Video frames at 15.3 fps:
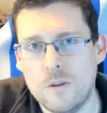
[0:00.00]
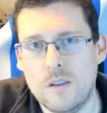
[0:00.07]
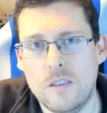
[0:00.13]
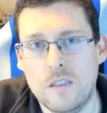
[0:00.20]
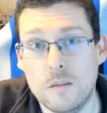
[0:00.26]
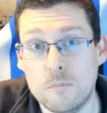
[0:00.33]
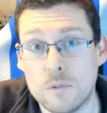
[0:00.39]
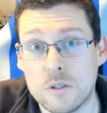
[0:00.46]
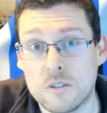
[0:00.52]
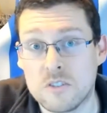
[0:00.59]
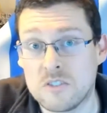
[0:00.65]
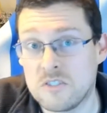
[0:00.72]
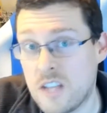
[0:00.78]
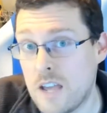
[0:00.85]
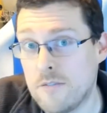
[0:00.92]
number
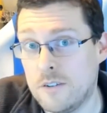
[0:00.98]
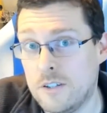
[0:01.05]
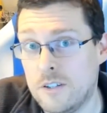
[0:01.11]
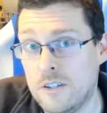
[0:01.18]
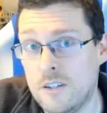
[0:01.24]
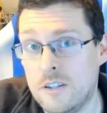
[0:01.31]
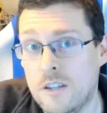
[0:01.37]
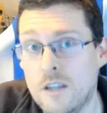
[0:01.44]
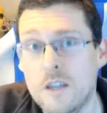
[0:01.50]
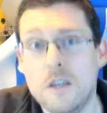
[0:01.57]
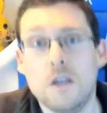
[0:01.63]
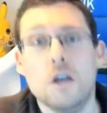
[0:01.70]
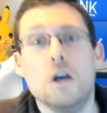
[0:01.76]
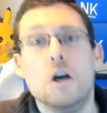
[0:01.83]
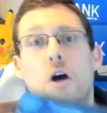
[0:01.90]
7.
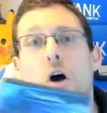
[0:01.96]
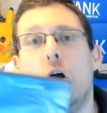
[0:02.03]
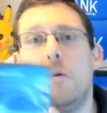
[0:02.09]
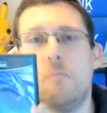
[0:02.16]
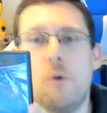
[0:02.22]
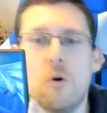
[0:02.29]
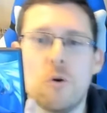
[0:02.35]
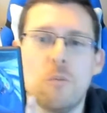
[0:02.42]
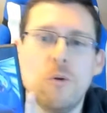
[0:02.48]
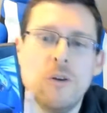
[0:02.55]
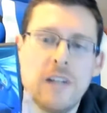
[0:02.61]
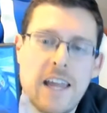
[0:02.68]
Pokemon